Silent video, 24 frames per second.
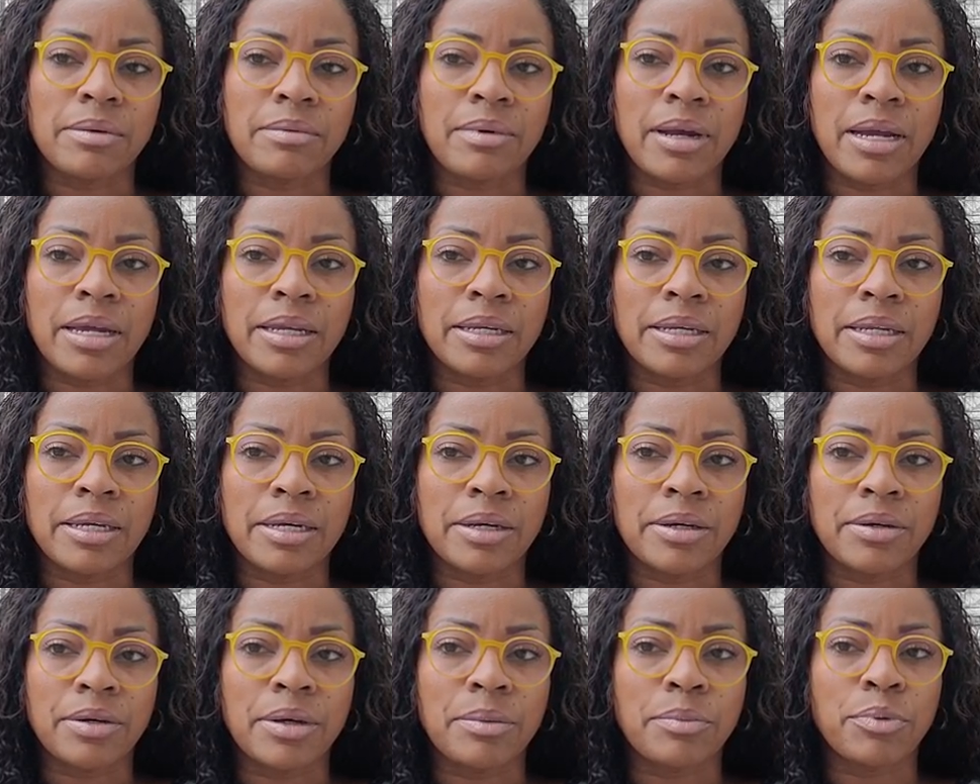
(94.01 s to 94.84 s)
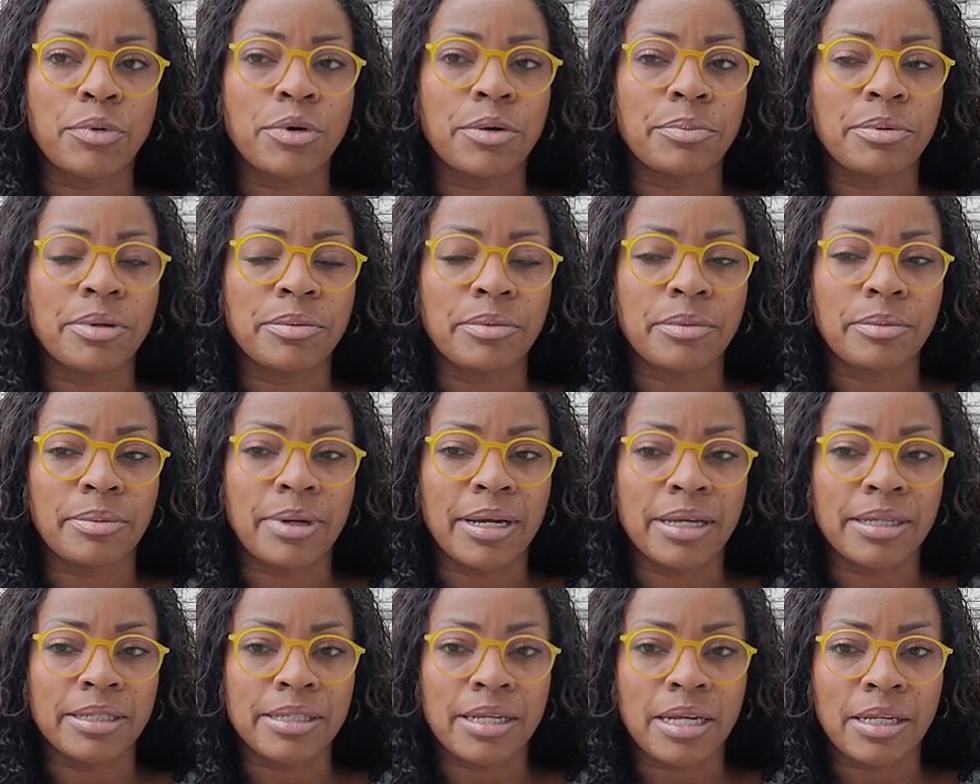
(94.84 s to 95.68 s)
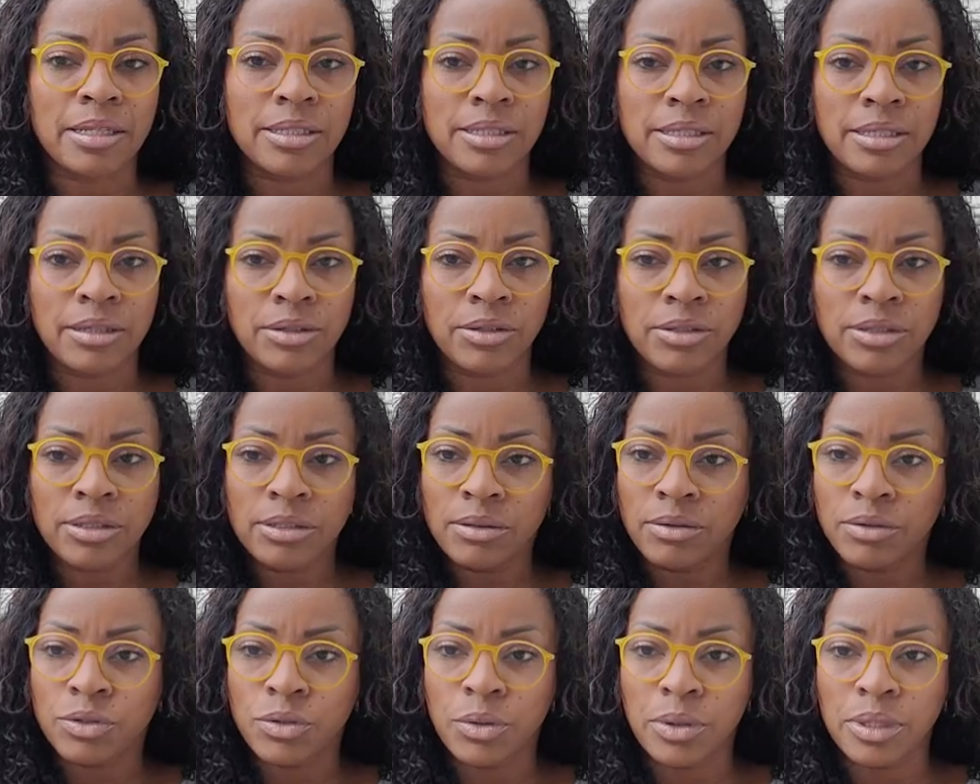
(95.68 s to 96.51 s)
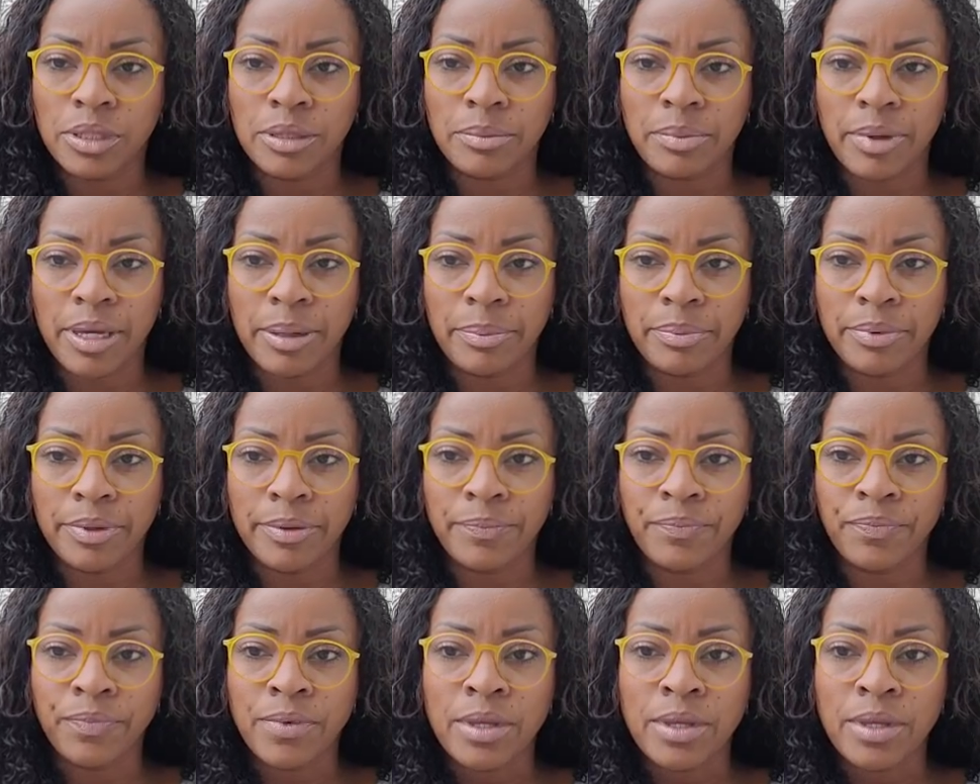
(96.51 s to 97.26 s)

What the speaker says: right now and poor people buying toilet paper.